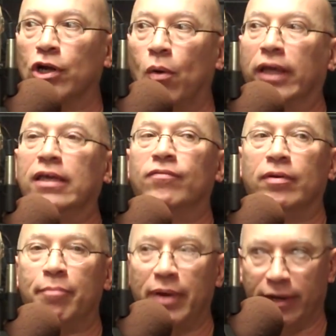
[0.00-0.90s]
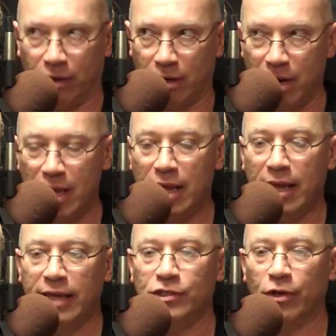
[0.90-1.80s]
you're going even bigger.
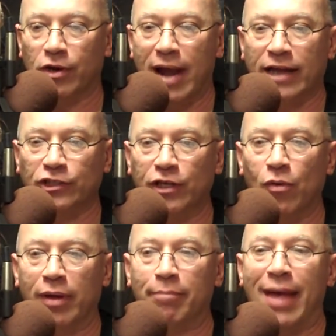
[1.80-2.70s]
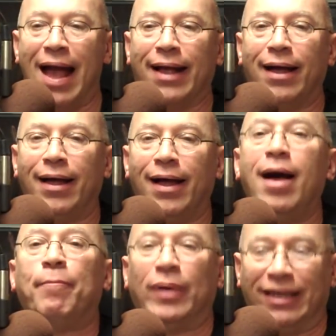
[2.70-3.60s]
So you're actually going back
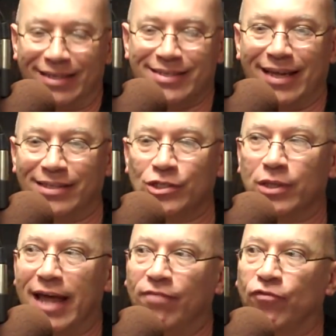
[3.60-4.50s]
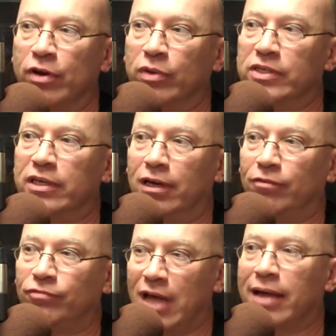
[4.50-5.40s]
up, in a sense, to that frequency
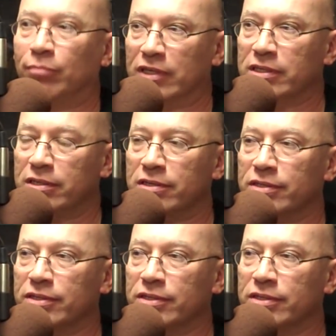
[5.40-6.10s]
of timelessness.